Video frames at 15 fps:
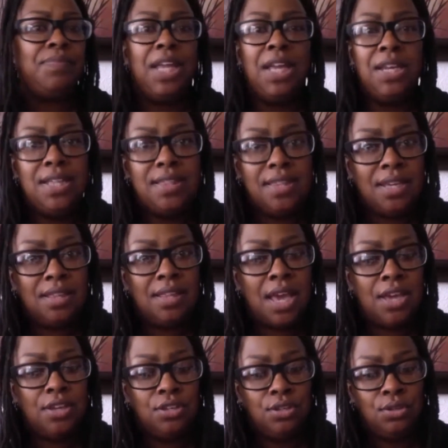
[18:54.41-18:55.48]
anything
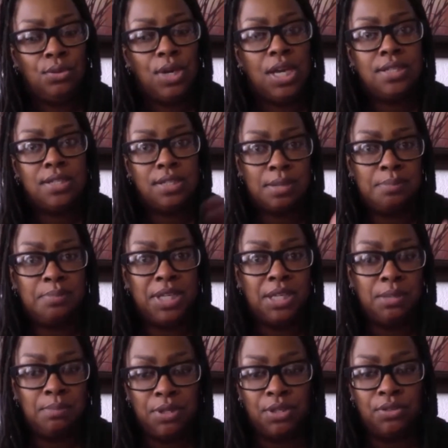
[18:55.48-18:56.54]
that you ended up
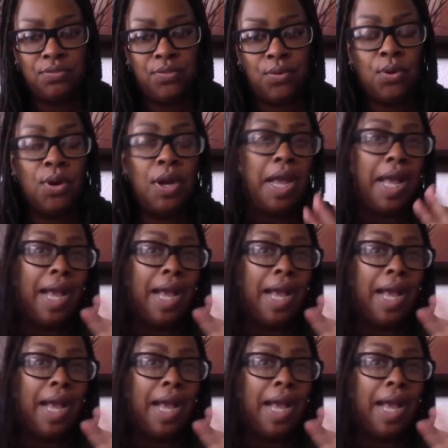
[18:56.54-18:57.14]
being billed for